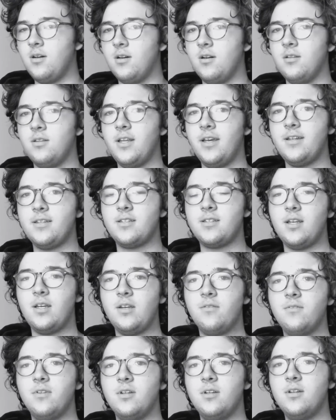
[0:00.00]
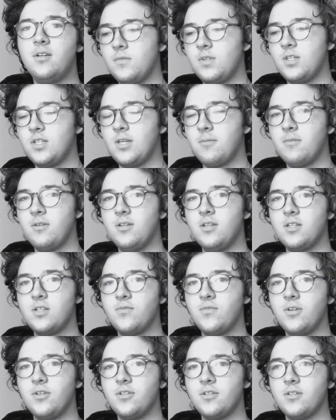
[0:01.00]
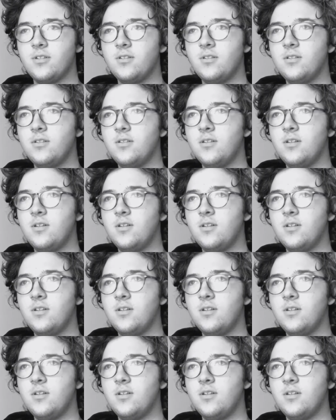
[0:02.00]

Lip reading: day is saved. Except in this version,